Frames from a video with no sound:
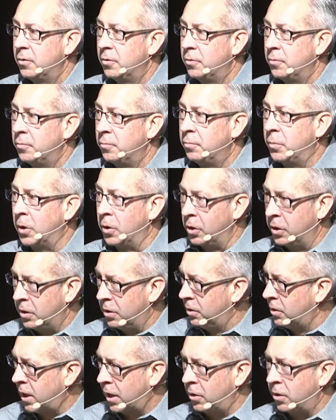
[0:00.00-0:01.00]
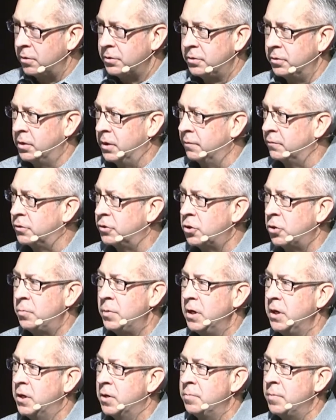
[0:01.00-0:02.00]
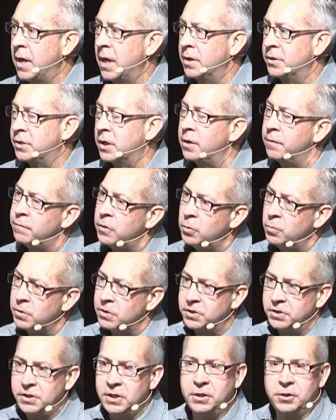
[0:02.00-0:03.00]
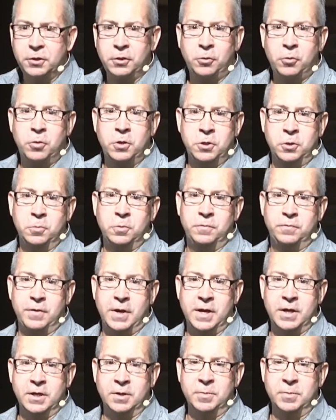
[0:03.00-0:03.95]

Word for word: But God also gives so many commands that if you would seek the Lord, you would find him.